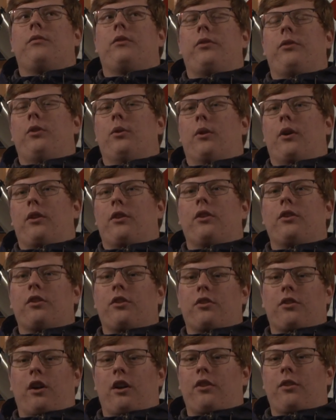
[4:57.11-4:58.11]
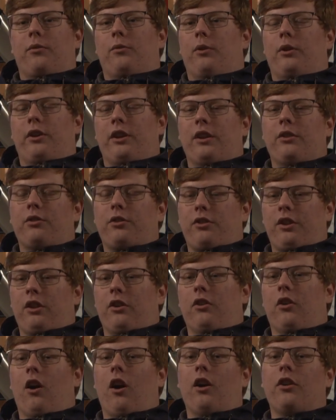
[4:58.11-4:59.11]
few others. There's lots of really
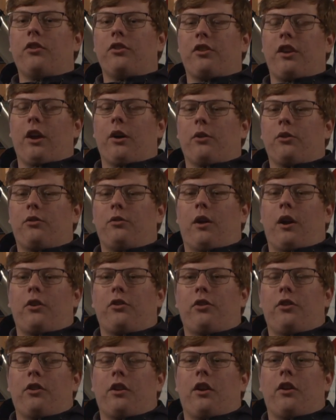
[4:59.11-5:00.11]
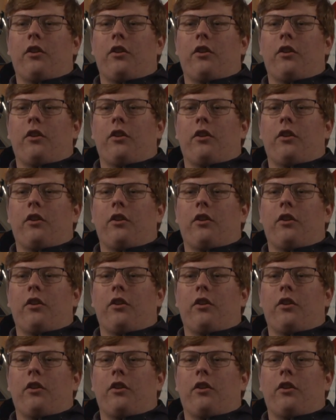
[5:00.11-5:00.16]
interesting large-scale structure that